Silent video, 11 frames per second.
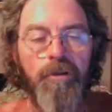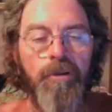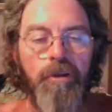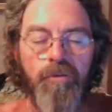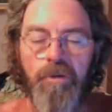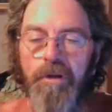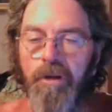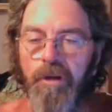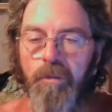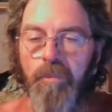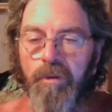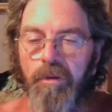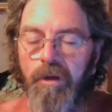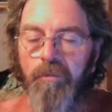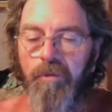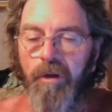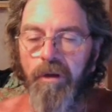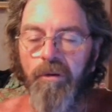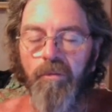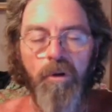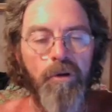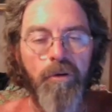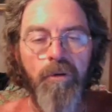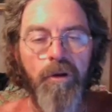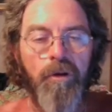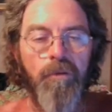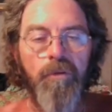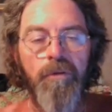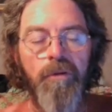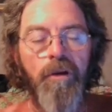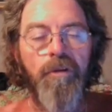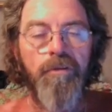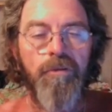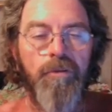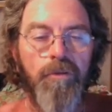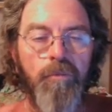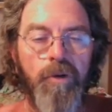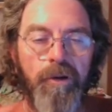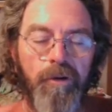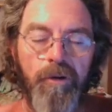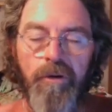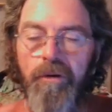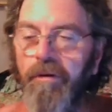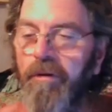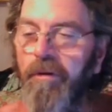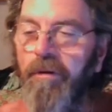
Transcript: naked every day, but I don't walk around with lust in my heart.